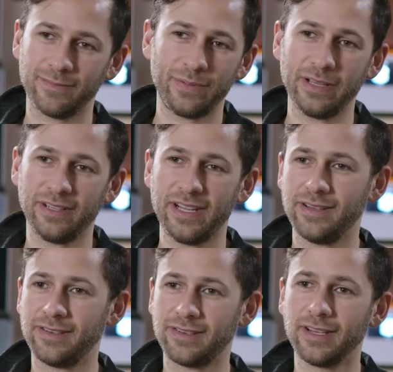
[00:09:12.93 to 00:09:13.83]

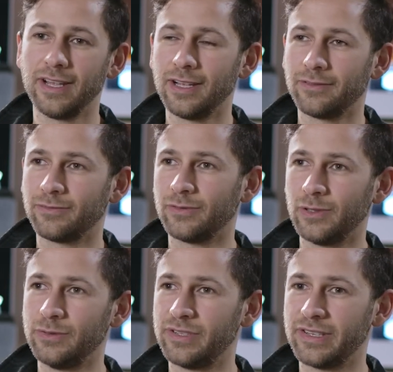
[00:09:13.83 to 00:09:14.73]
PLA
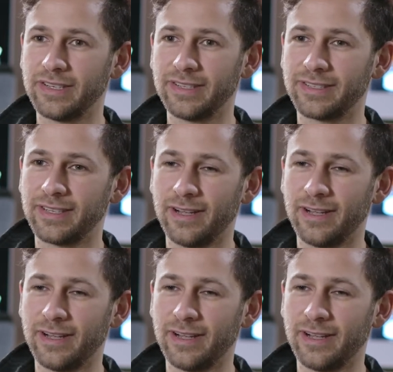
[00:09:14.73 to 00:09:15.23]
loses its.